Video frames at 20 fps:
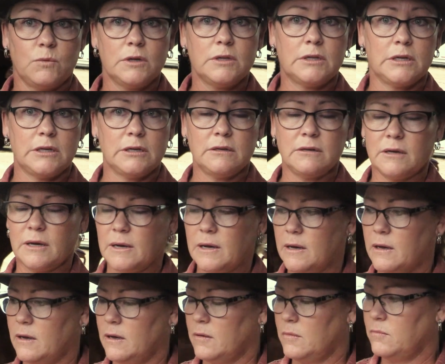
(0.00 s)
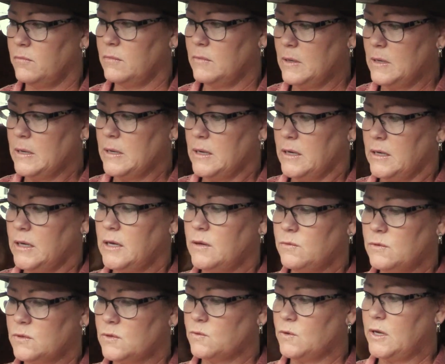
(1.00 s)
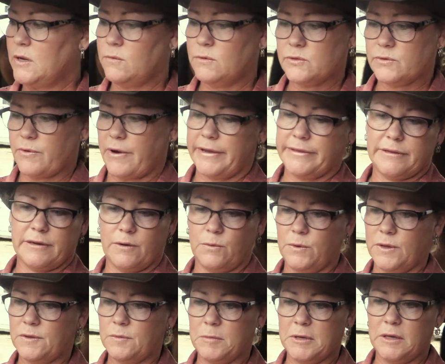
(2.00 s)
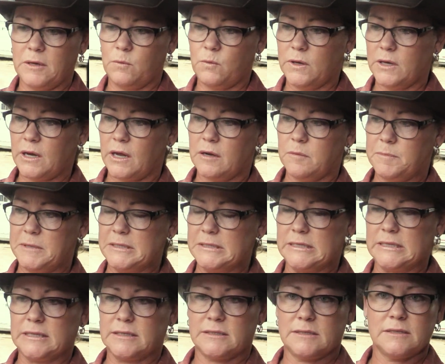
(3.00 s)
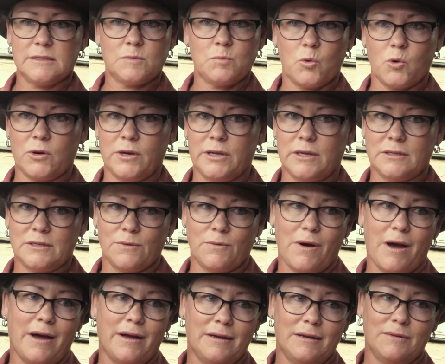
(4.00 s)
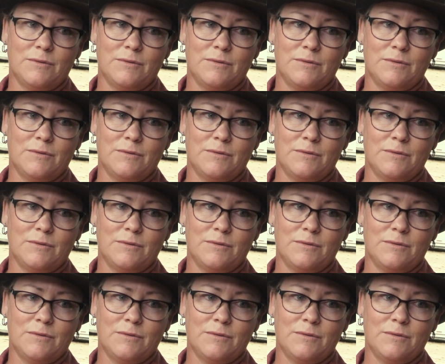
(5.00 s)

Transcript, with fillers: Really, um, he was he was right there with me. We got up at six this morning to ride.